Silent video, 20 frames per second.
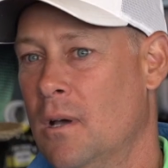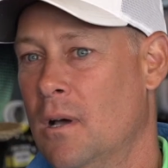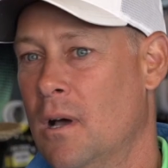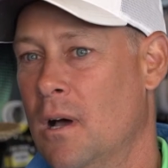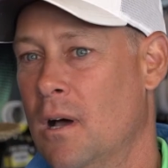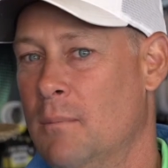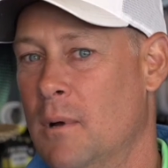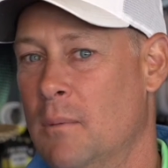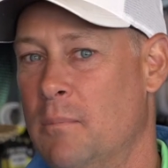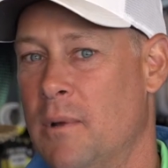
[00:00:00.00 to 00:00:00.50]

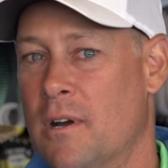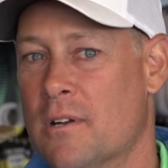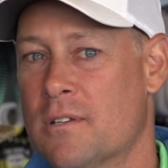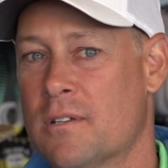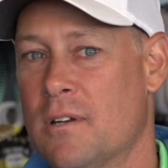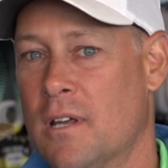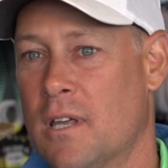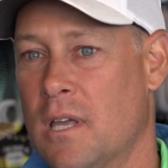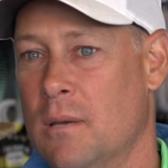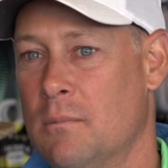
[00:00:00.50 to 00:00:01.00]
uh, my
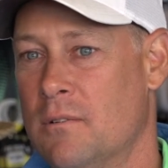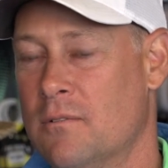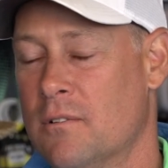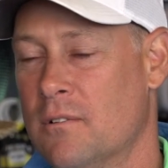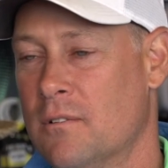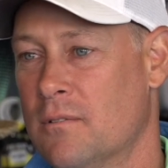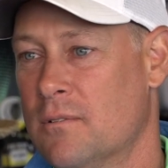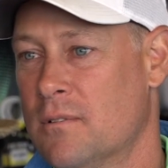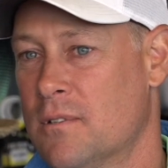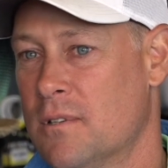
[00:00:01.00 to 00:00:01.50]
parents and I came
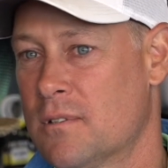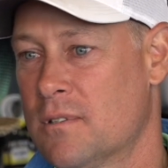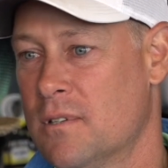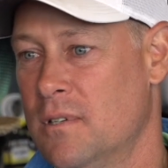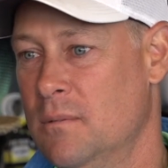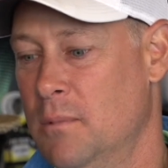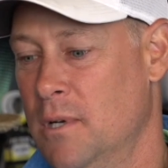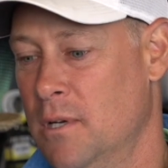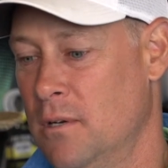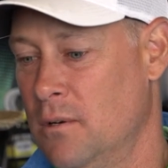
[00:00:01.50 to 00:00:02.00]
over to, to
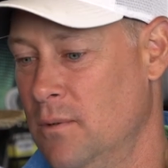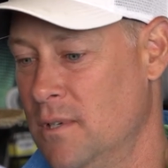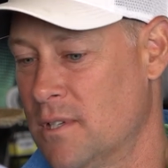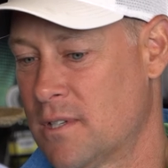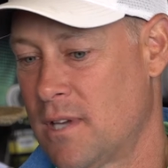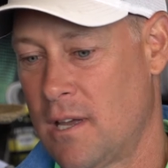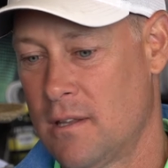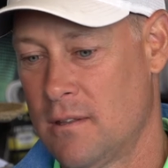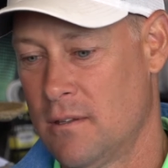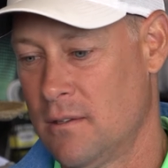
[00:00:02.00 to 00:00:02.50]
see Bill. We
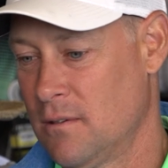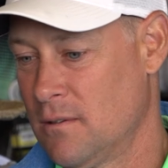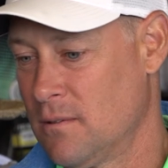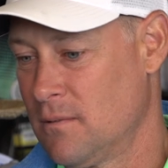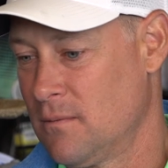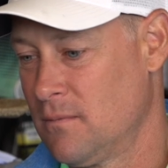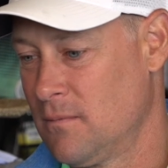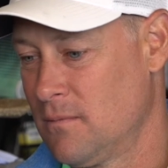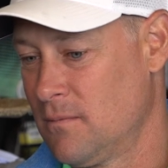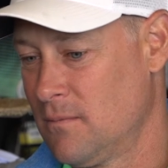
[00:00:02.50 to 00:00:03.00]
sat in the,
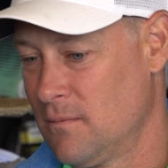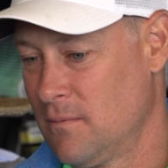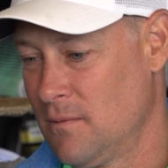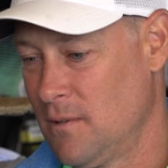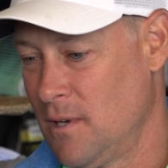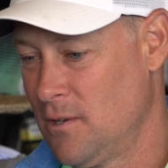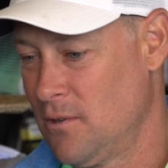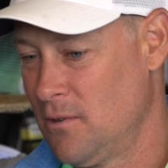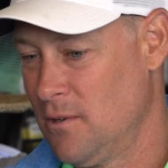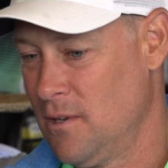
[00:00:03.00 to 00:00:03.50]

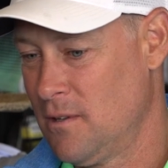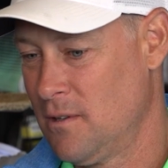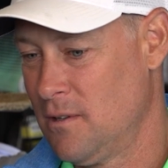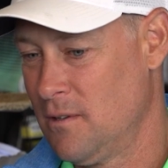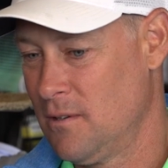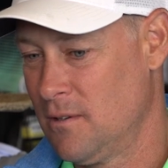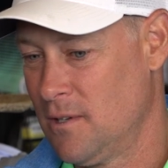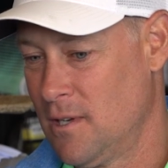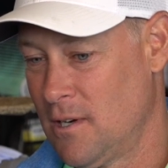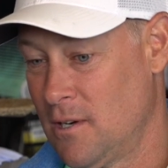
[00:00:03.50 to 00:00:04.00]
underneath
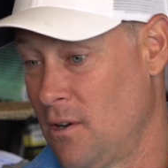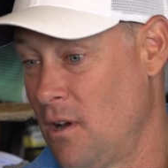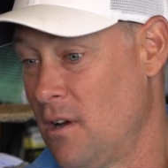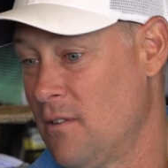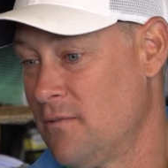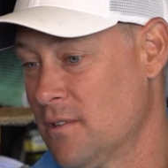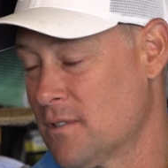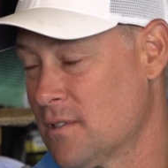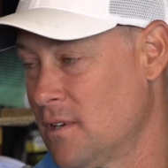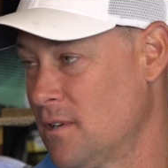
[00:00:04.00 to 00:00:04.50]
the, in an
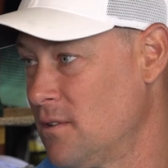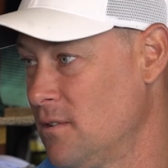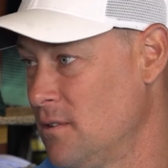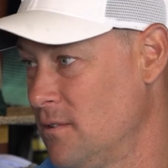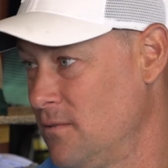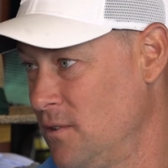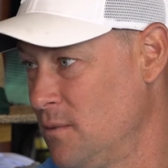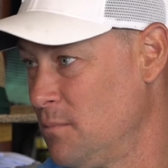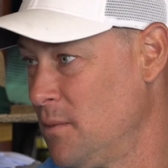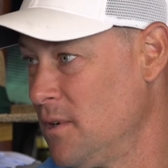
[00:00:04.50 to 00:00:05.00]
office under
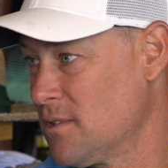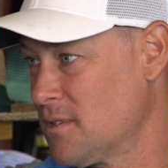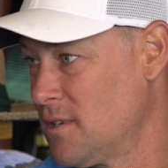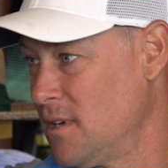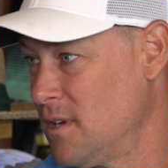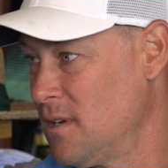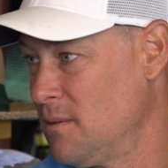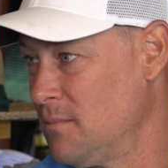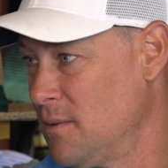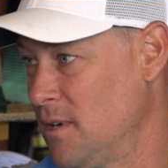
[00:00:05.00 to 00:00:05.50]
the football
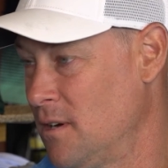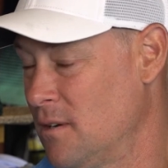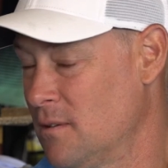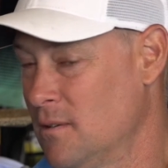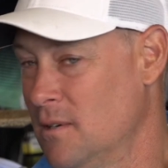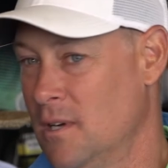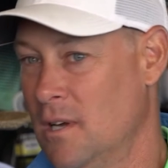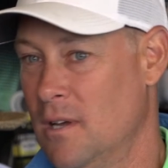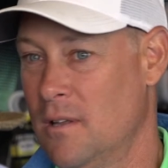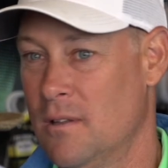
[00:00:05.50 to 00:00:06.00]
stadium
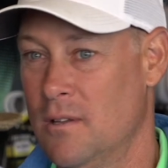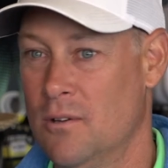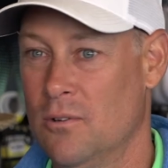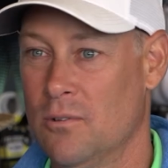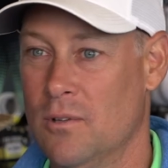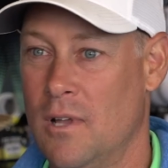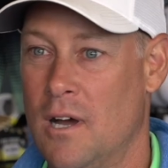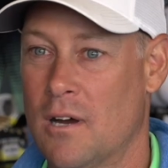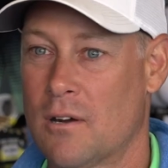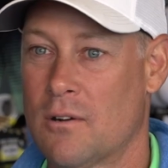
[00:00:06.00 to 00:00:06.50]
there, the
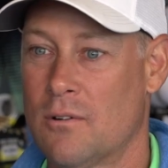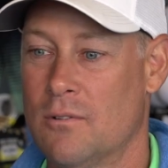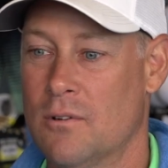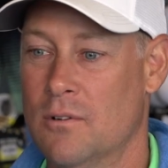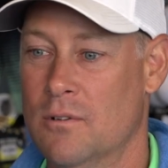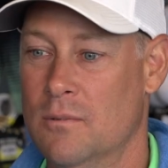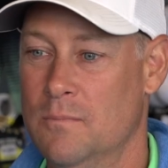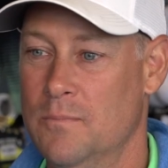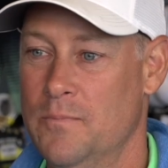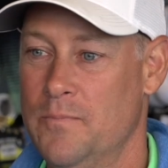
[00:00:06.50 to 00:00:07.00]
old locker
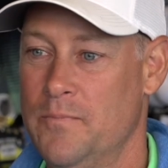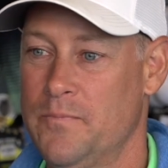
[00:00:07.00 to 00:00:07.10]
room.